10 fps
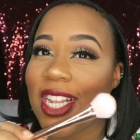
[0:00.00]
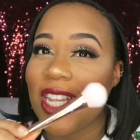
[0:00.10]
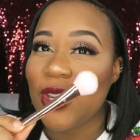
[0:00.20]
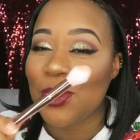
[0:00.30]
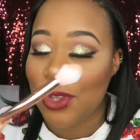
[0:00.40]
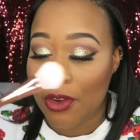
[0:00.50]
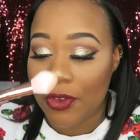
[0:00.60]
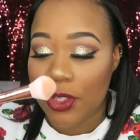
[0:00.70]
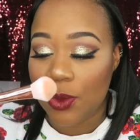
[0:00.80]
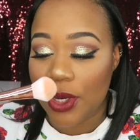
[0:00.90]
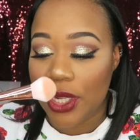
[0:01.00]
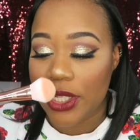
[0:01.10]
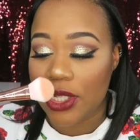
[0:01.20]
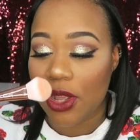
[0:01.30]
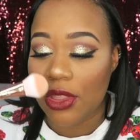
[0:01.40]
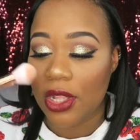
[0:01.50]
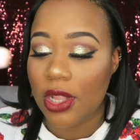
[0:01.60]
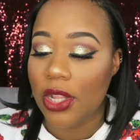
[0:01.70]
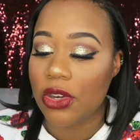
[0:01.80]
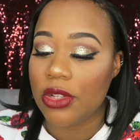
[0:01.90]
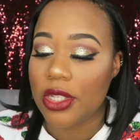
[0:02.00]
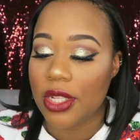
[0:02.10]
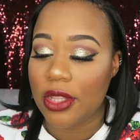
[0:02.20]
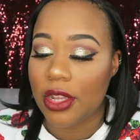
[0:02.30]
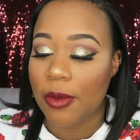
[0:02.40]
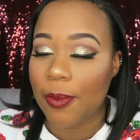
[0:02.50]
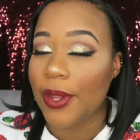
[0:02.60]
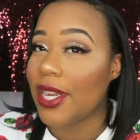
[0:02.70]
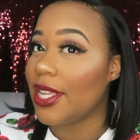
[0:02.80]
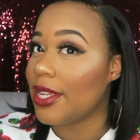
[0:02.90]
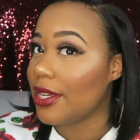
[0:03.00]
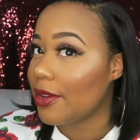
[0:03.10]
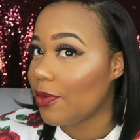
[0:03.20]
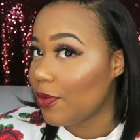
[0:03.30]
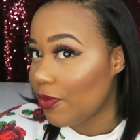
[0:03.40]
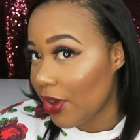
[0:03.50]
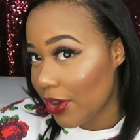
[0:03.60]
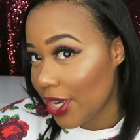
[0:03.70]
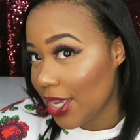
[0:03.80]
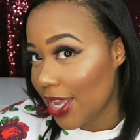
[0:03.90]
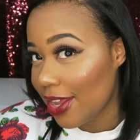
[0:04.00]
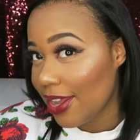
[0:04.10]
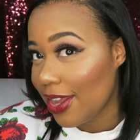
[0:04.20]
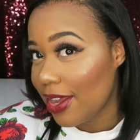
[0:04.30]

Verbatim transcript: a little nervous when I saw the glitters in there, but it's very,